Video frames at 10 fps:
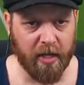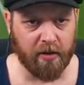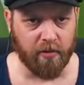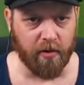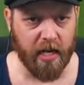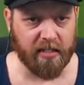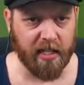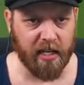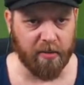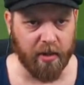being wrecked
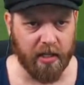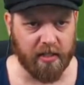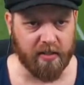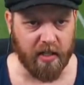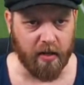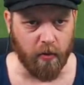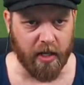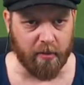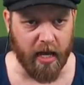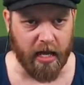here by this uh,
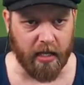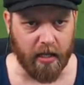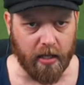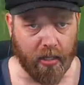wing back.